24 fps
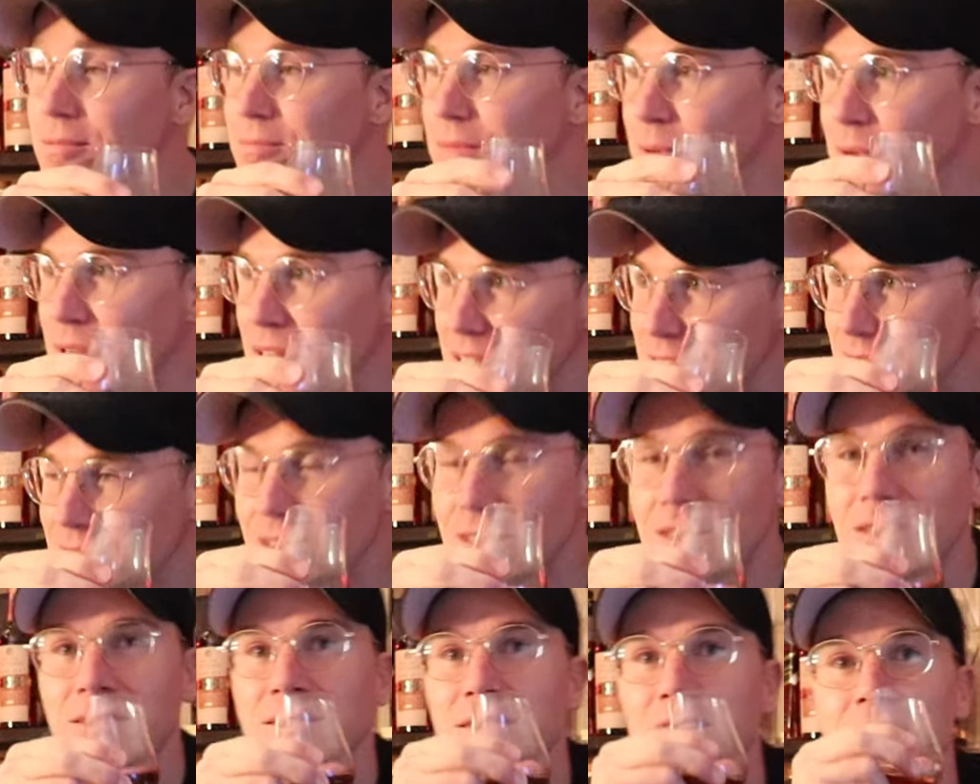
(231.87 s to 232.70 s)
Remember that
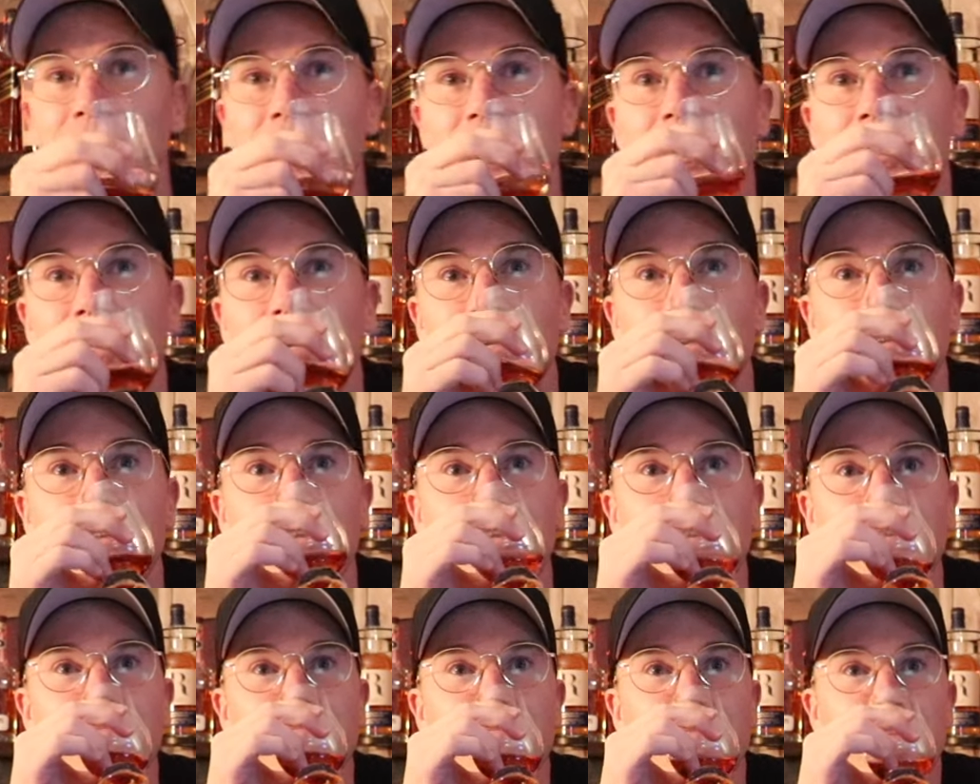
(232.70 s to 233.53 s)
song? All
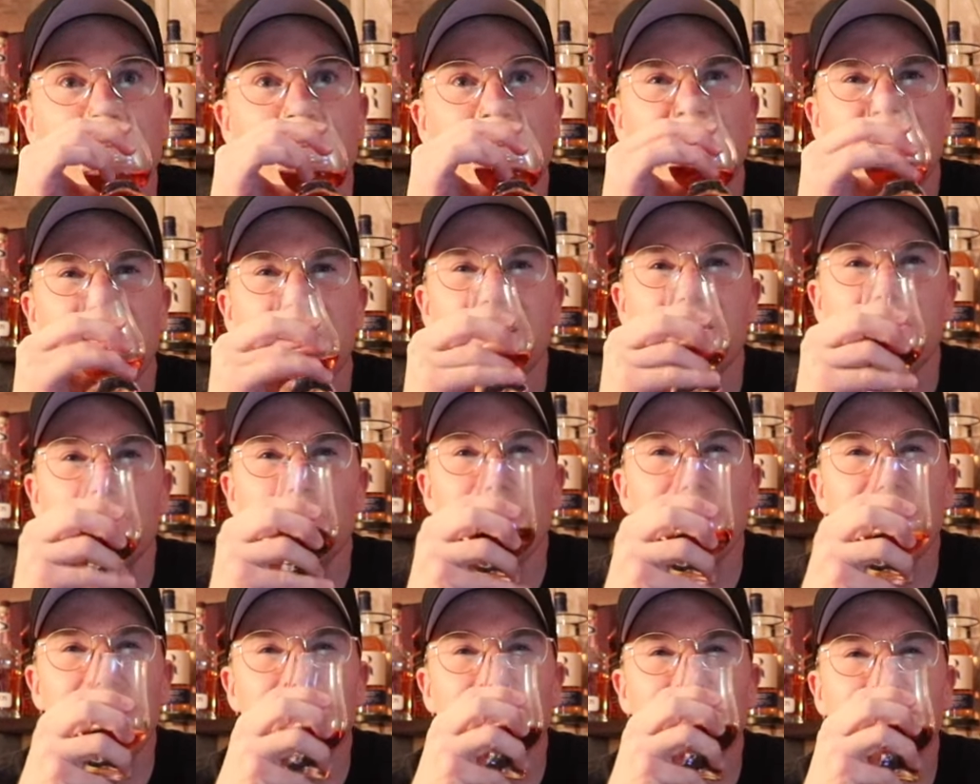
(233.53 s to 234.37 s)
right, this
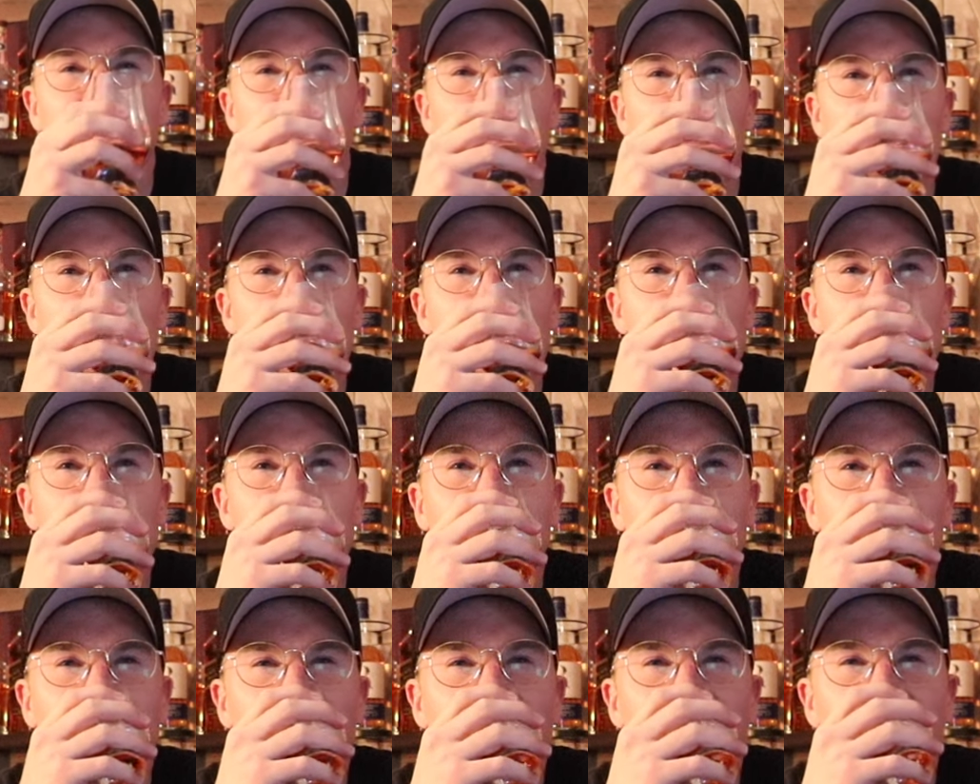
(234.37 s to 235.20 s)
smells
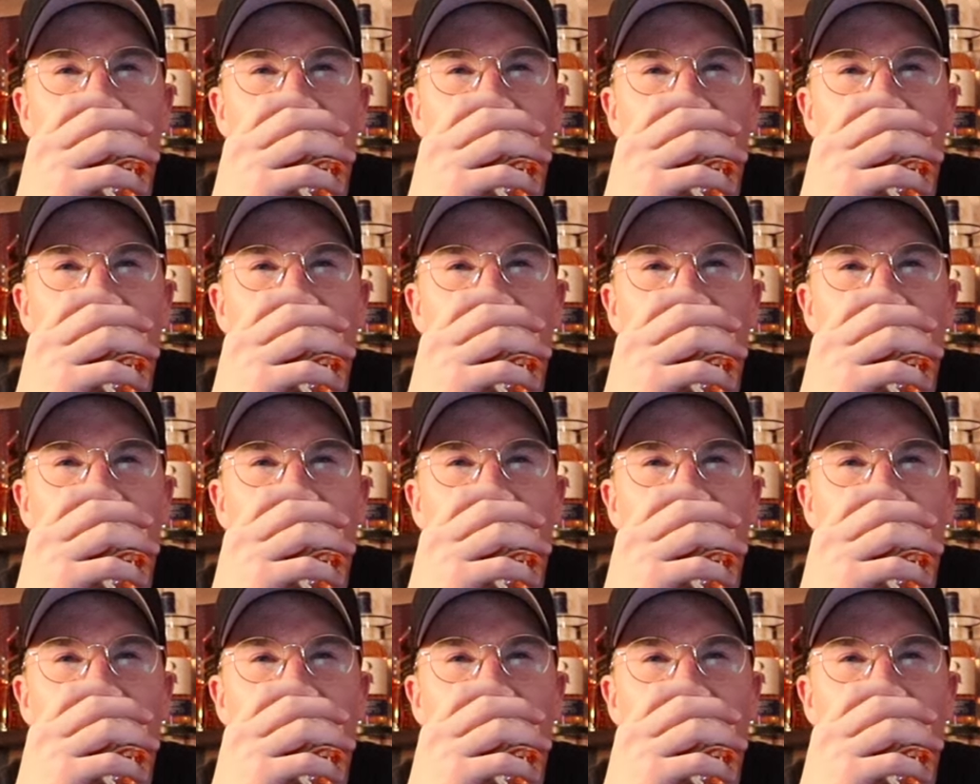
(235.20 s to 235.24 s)
like